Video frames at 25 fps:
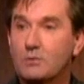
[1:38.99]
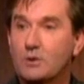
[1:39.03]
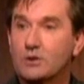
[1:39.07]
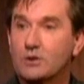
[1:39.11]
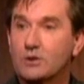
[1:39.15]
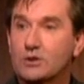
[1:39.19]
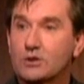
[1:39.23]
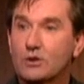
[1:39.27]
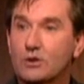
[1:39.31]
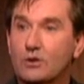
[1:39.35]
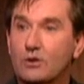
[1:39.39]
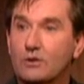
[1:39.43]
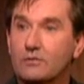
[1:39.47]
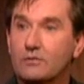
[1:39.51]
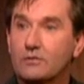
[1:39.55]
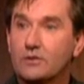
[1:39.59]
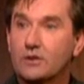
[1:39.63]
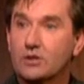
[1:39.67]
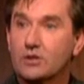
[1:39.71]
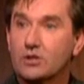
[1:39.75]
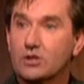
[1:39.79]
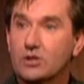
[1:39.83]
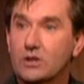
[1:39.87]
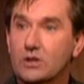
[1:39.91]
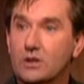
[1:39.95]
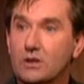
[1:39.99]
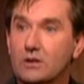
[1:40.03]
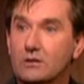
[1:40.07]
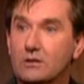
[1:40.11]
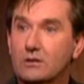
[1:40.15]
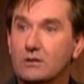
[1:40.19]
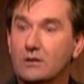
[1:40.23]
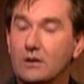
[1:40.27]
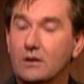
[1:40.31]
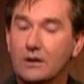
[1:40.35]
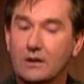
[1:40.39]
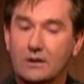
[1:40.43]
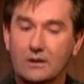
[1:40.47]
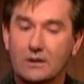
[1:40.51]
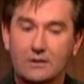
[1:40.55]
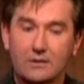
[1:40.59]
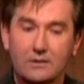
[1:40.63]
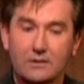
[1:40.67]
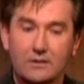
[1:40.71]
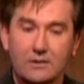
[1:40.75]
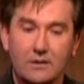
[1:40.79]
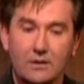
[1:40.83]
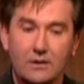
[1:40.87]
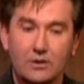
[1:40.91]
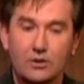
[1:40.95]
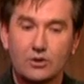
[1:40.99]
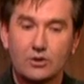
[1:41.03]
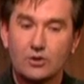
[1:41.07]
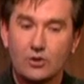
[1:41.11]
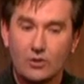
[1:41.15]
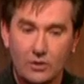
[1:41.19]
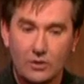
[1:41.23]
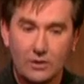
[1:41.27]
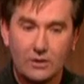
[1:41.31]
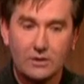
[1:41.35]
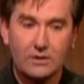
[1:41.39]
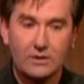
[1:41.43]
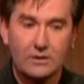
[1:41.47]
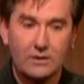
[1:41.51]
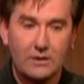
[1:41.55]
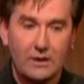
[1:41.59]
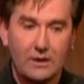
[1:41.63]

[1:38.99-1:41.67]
months off this year and enjoyed it.